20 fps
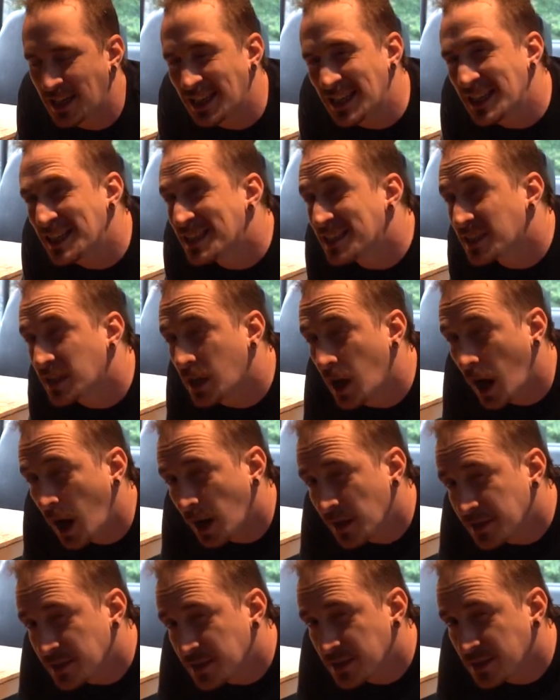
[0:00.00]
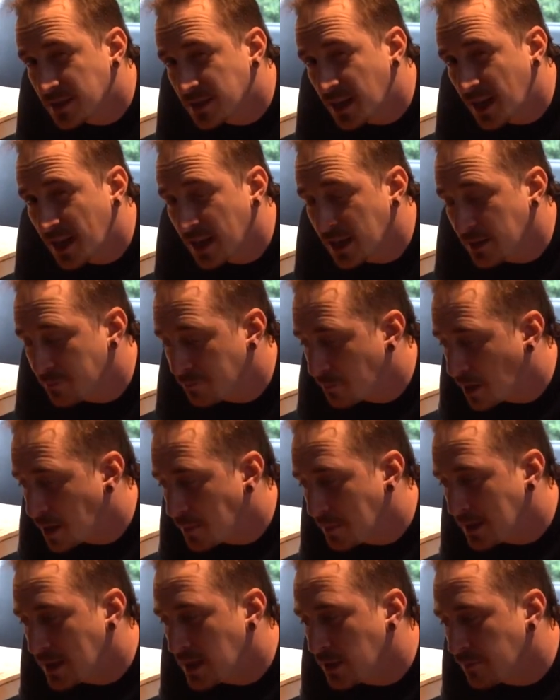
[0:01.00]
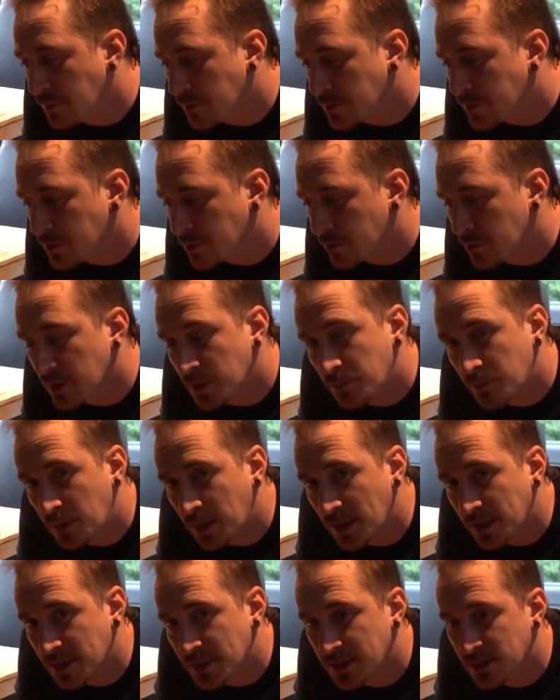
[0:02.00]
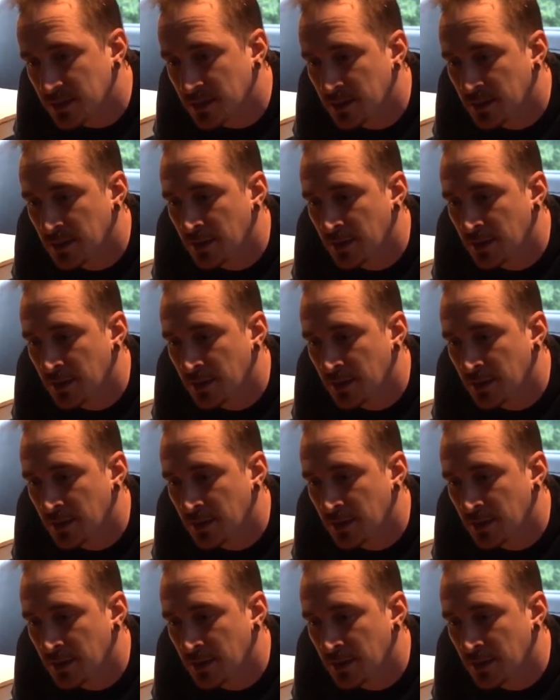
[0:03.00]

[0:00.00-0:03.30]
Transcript: least cut today, maybe even screwed in place.